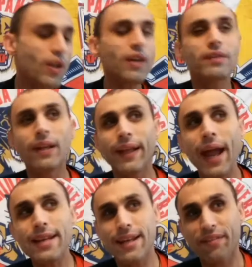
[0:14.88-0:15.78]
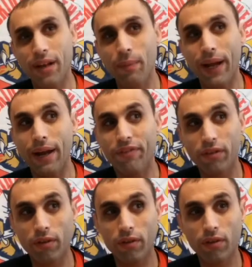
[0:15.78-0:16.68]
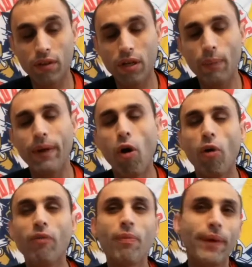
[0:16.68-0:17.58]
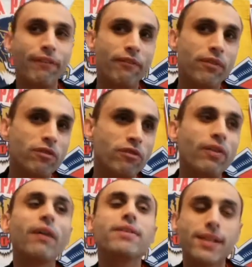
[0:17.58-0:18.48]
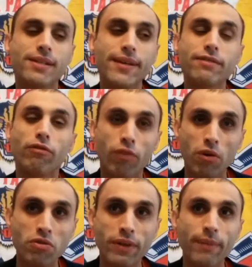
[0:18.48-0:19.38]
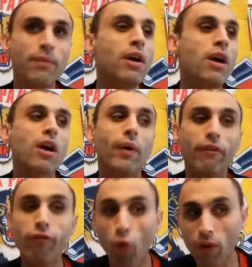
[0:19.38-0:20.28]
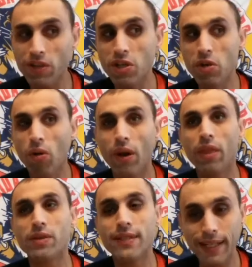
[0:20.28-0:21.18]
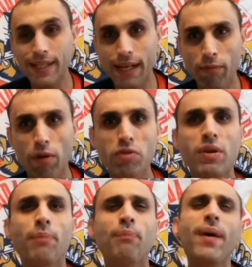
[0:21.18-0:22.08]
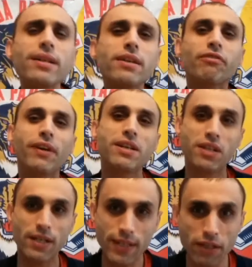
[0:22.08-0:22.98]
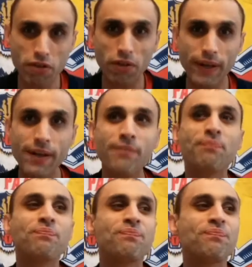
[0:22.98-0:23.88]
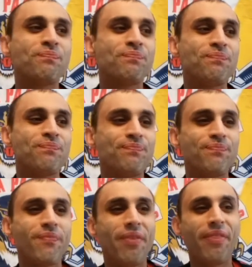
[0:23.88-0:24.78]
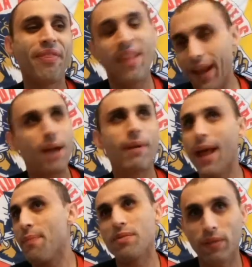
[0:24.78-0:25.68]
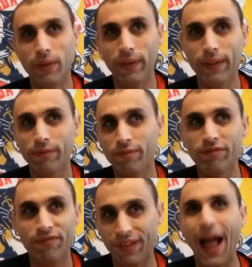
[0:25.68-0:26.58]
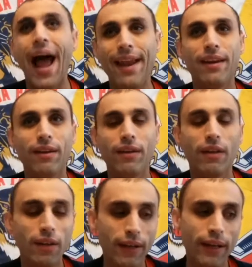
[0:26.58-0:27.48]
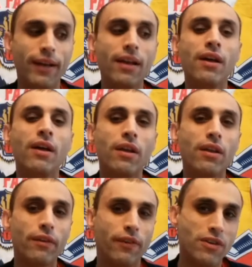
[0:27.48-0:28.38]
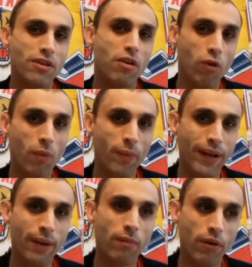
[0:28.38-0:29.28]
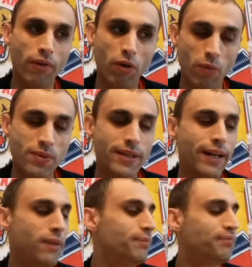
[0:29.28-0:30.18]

So the Cats, after coming home from a very successful road trip, going 4-2 on the 6-game road trip, best in franchise history, they come in absolutely flat in the first home game of the homestand.